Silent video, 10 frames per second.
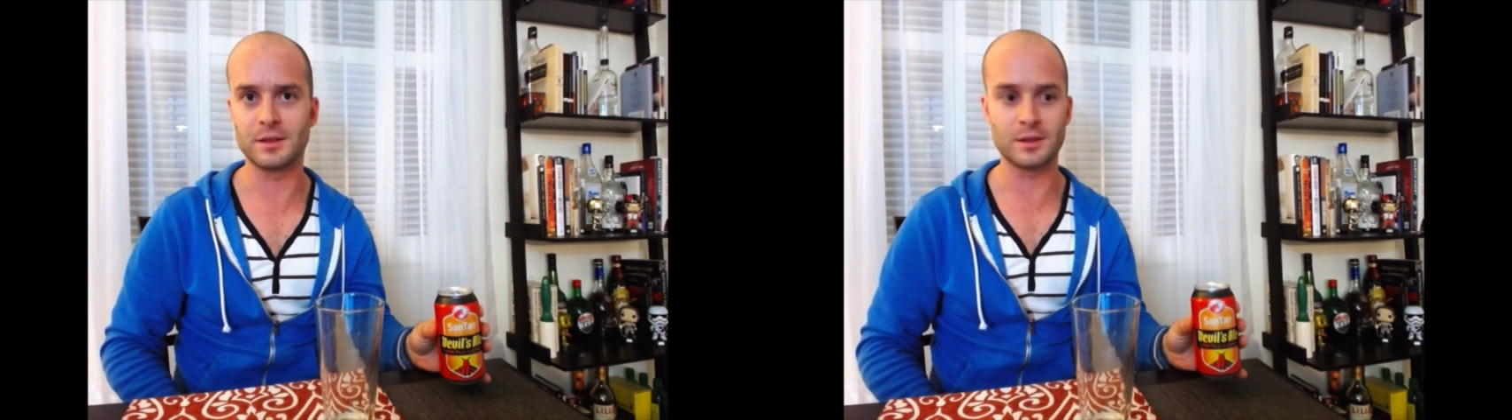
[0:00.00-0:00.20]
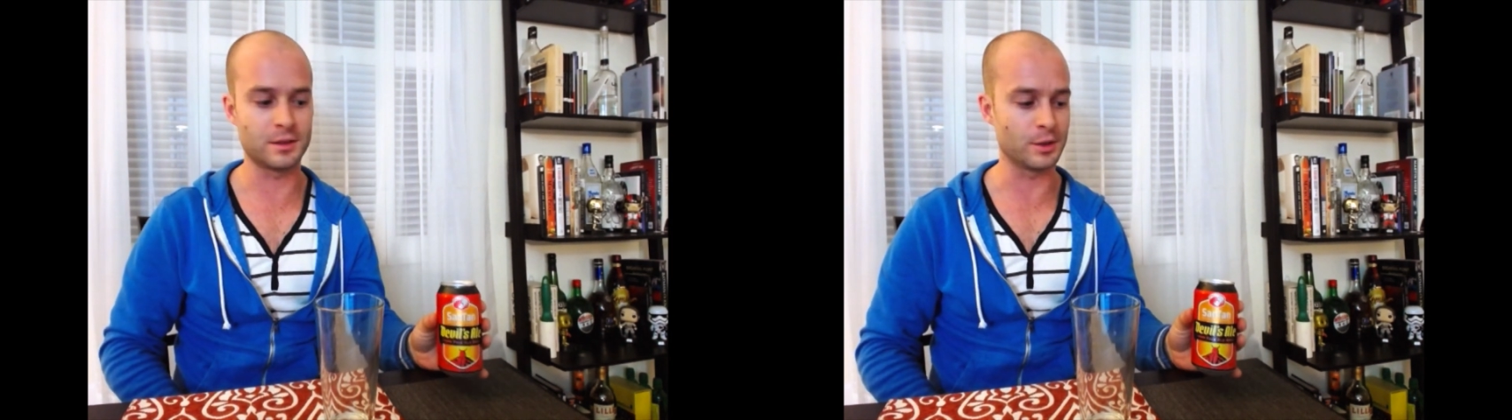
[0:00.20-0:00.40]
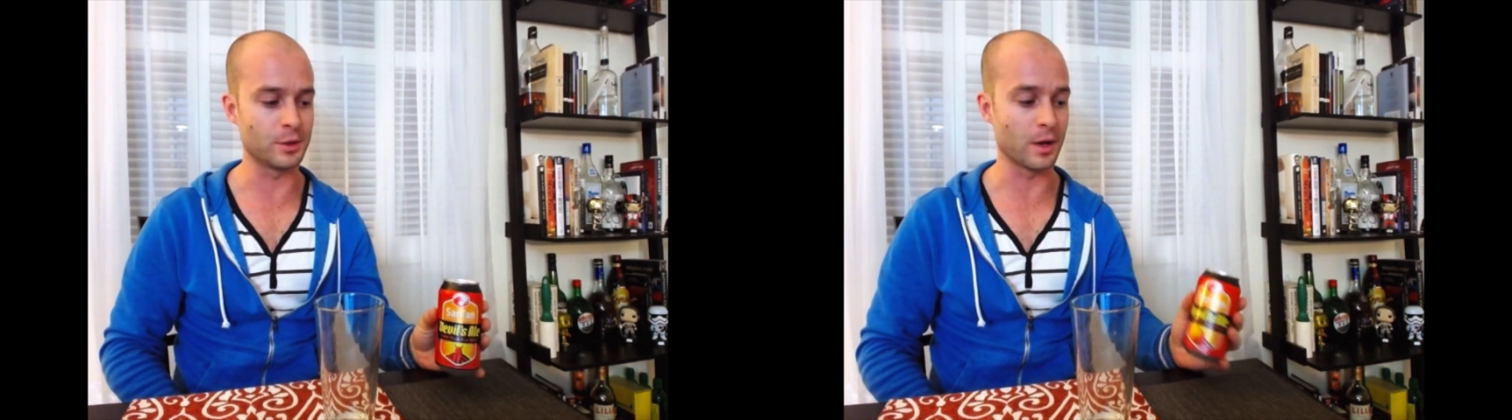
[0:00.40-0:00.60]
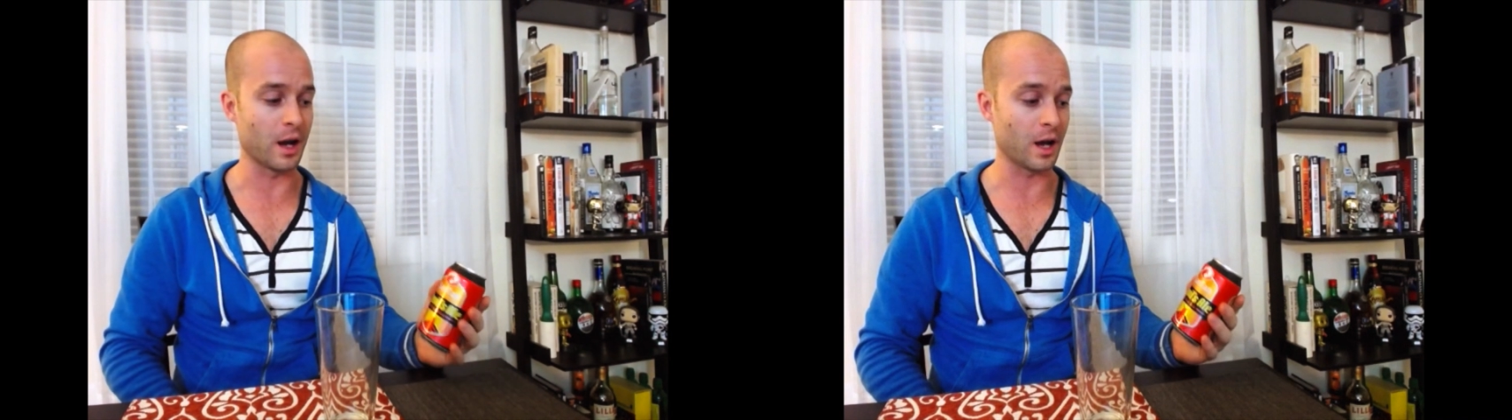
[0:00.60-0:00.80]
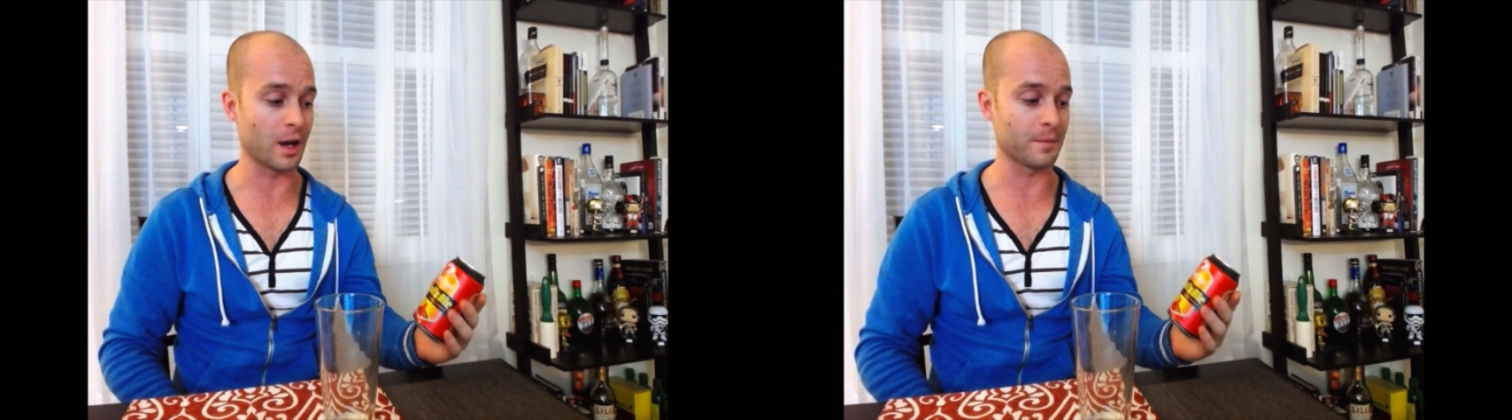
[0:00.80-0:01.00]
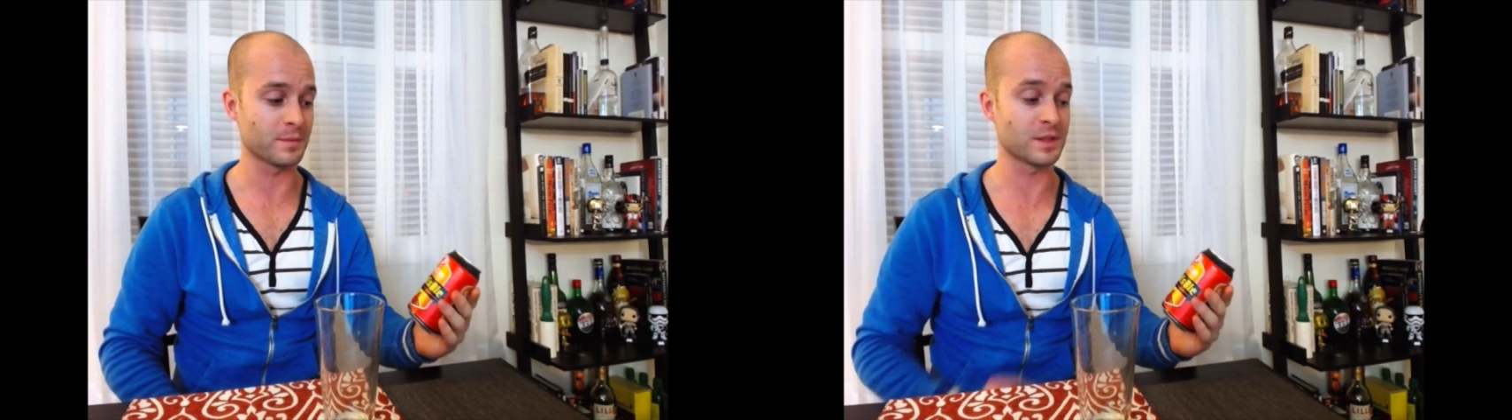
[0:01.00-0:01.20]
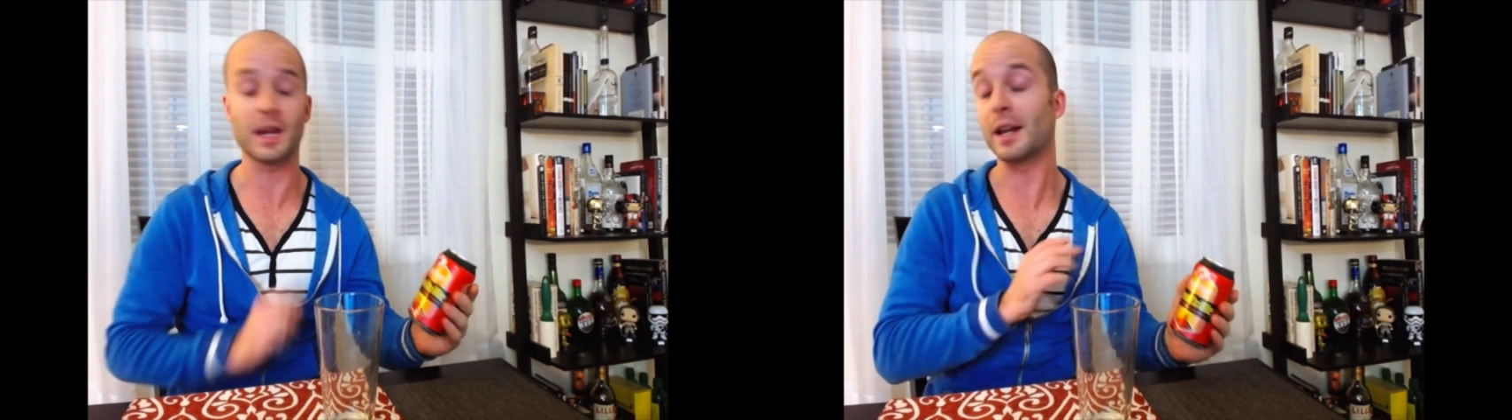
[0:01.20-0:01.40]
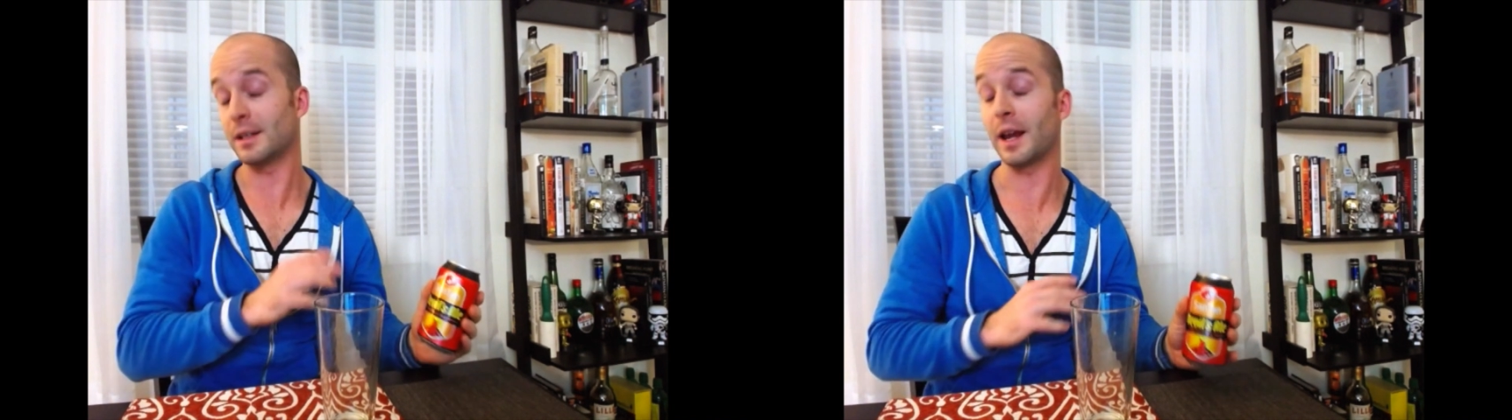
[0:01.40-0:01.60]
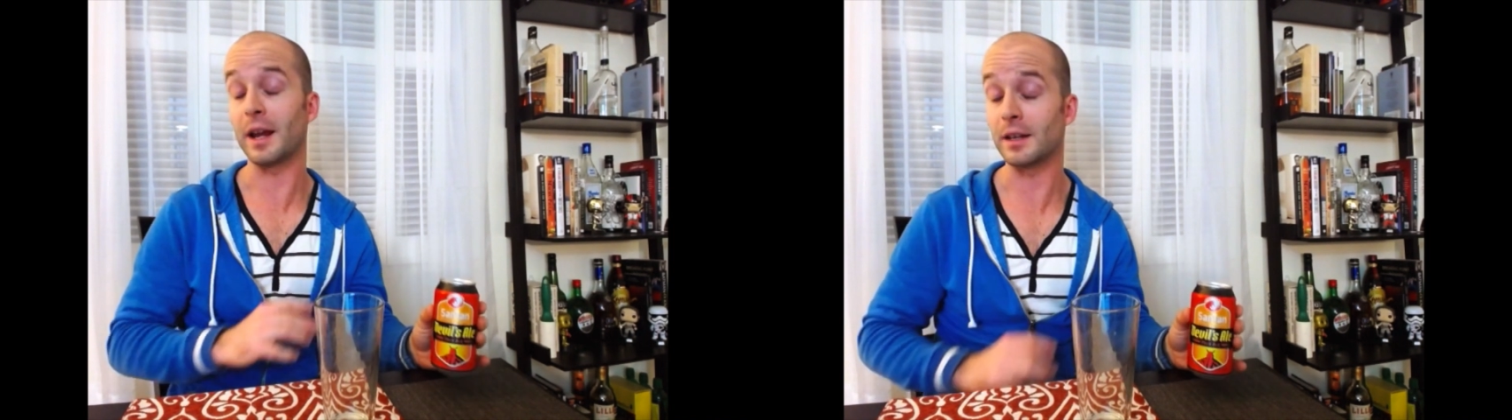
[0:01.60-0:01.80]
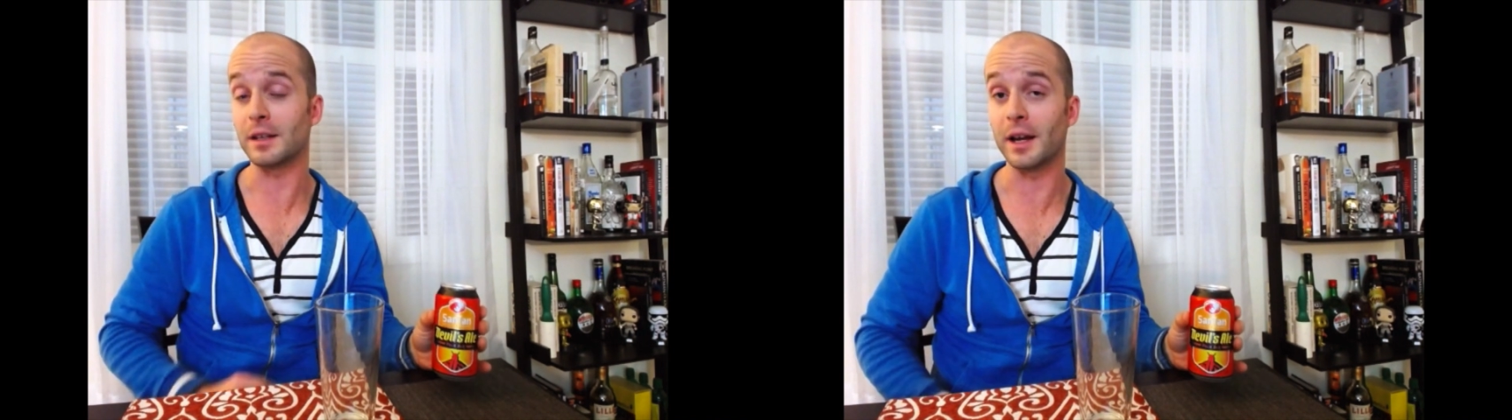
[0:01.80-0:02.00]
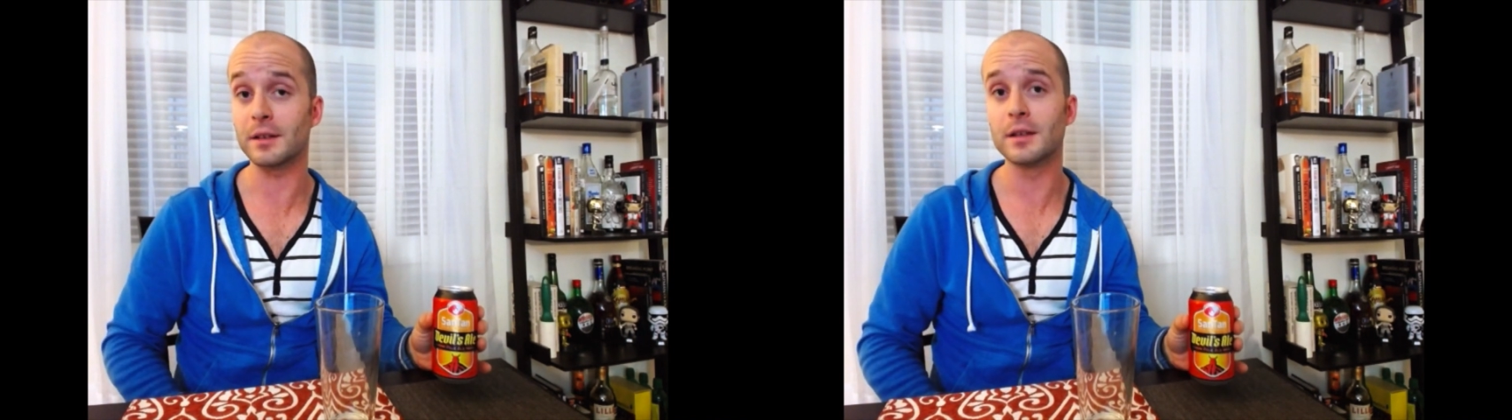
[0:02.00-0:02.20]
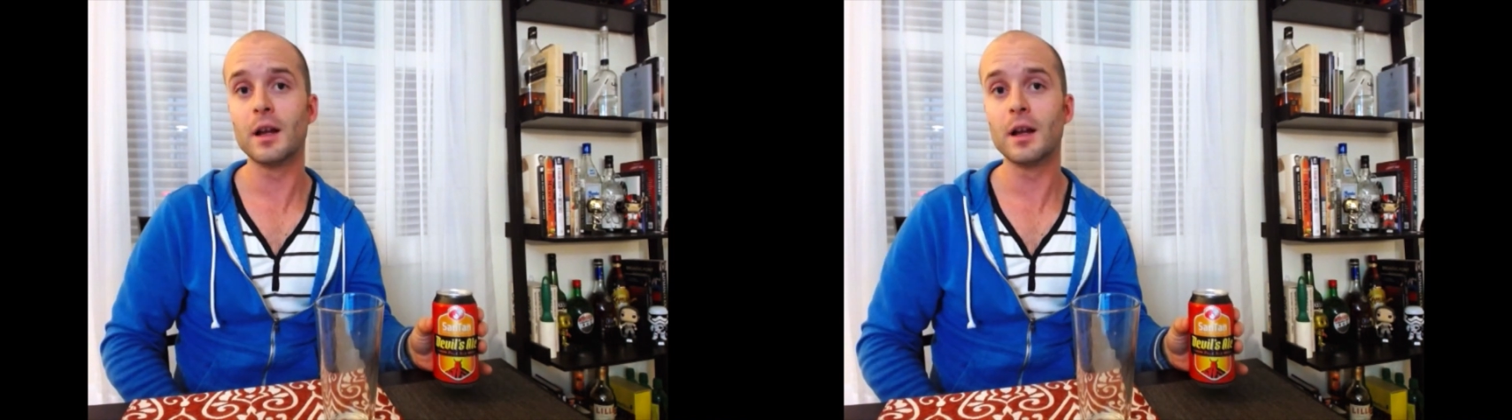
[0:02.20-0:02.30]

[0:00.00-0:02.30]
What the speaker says: to SanTan yet.